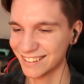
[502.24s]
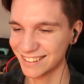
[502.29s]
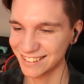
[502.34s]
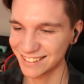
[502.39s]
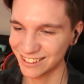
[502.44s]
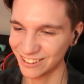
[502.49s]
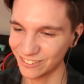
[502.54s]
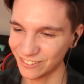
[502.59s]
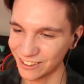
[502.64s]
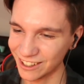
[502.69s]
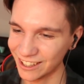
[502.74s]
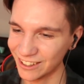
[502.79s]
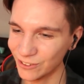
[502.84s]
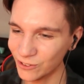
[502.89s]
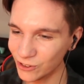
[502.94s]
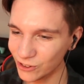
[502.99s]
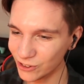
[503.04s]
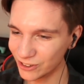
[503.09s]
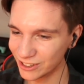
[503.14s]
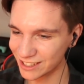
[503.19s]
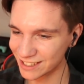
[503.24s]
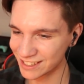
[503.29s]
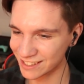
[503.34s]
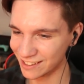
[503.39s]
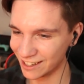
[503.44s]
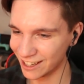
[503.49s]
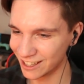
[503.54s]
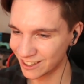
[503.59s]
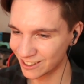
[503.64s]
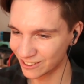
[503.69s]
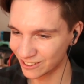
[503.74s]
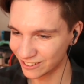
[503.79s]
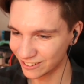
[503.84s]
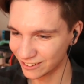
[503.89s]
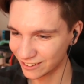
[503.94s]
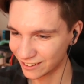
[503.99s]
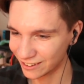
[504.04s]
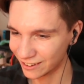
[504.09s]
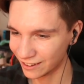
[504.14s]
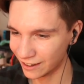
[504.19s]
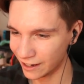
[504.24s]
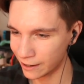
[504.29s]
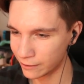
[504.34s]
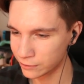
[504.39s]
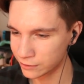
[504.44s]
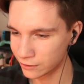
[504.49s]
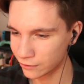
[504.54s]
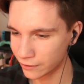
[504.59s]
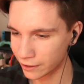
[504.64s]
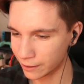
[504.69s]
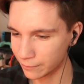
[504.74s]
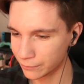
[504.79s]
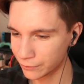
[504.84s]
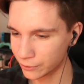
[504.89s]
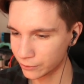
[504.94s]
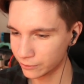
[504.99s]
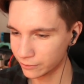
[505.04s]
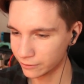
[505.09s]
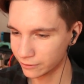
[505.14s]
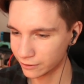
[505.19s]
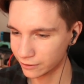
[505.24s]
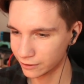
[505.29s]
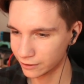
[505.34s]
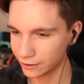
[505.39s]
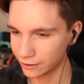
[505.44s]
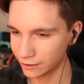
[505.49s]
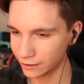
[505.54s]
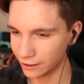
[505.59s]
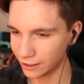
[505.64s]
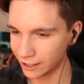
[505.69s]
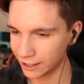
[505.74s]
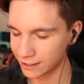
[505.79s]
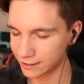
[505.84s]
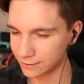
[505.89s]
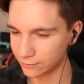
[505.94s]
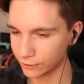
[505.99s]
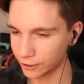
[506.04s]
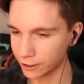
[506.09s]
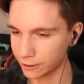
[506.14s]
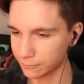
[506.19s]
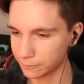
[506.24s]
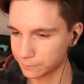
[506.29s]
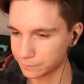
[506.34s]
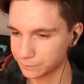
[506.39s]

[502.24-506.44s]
So fun. Ooh, the slide through. Haruto come through. I like his fit.